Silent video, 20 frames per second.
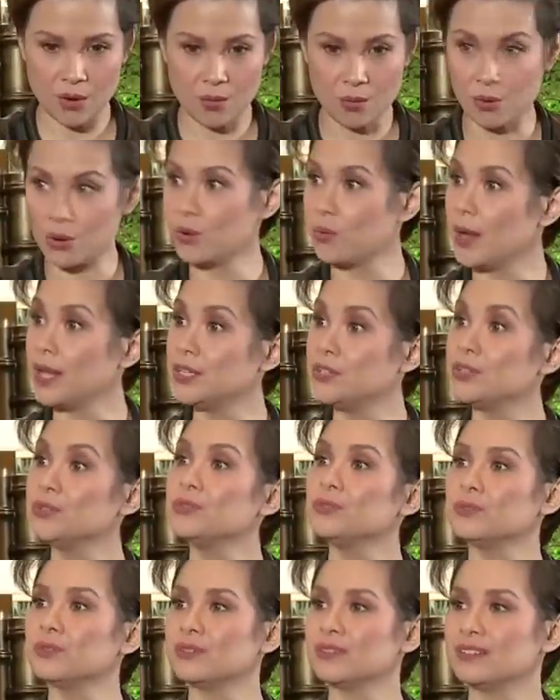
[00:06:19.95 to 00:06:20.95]
what do I
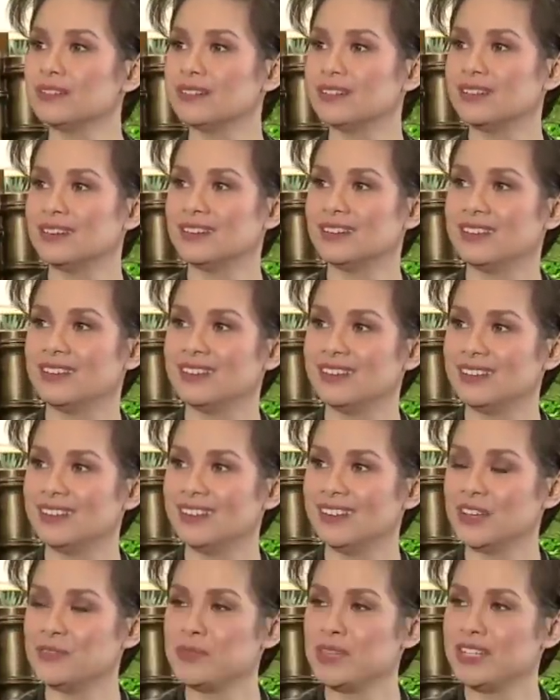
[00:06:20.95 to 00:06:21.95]
do?
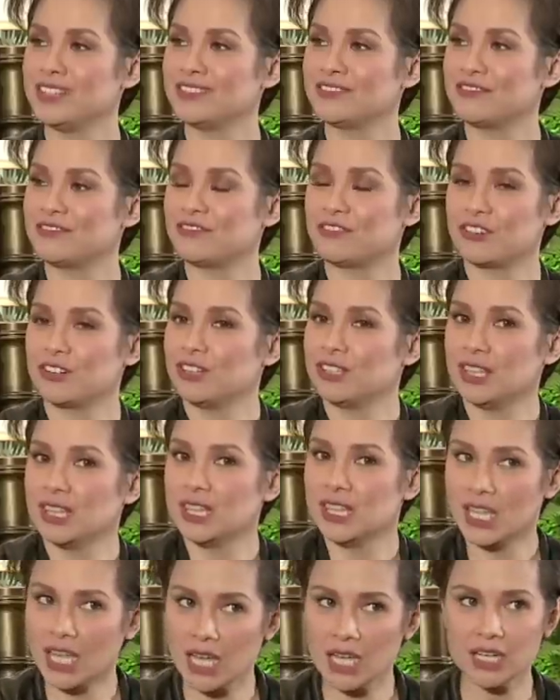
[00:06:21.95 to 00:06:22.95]
I mean, for a
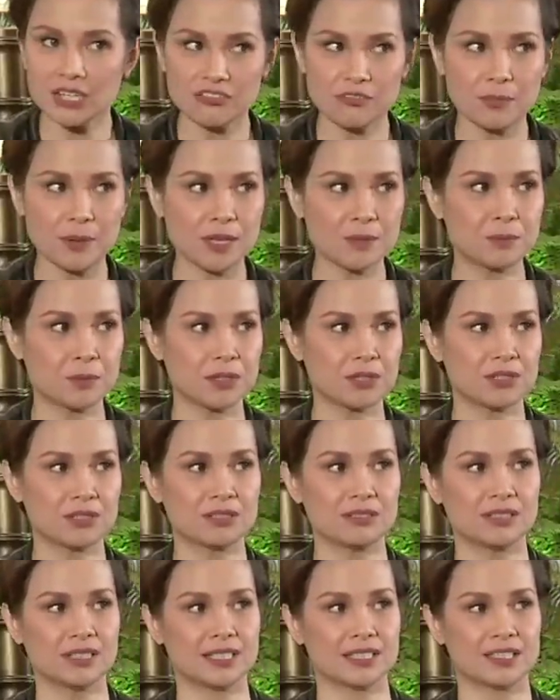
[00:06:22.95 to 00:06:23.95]
lot of
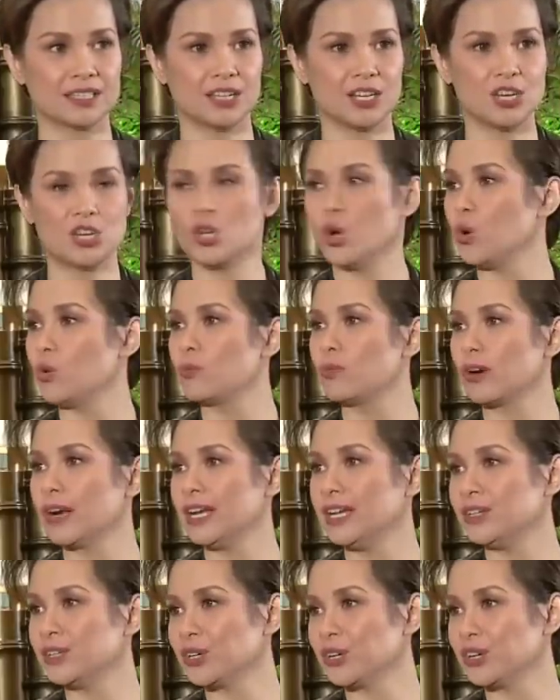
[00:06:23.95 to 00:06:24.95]
people, it's a
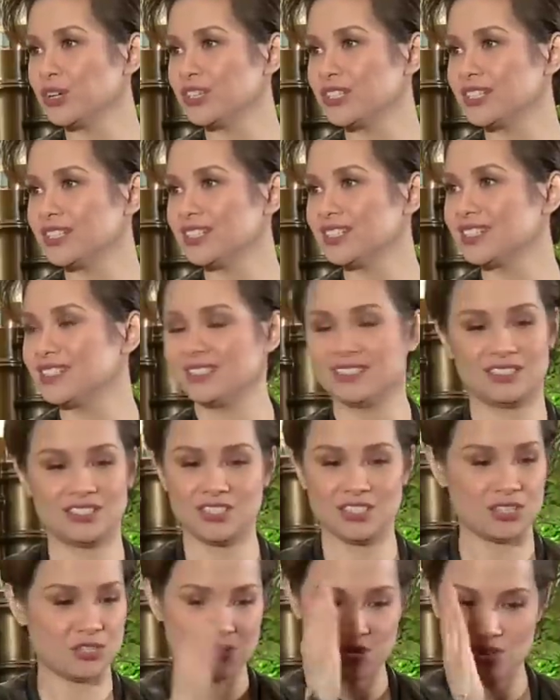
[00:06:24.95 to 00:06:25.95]
no-brainer.
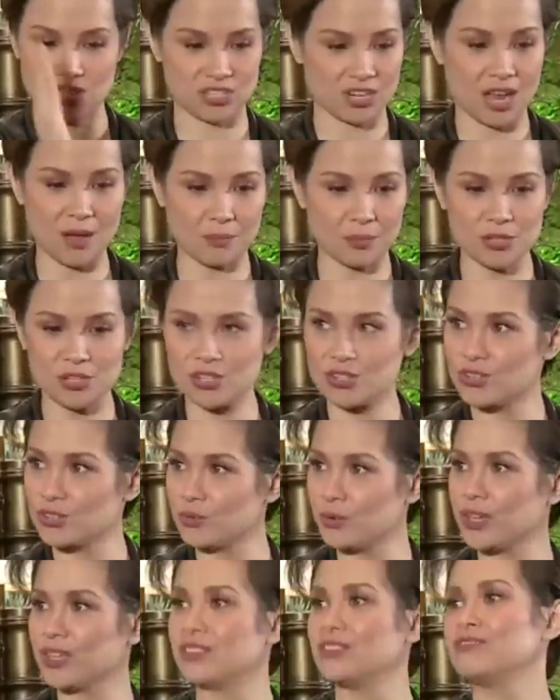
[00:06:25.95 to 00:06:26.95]
You stop what you're doing in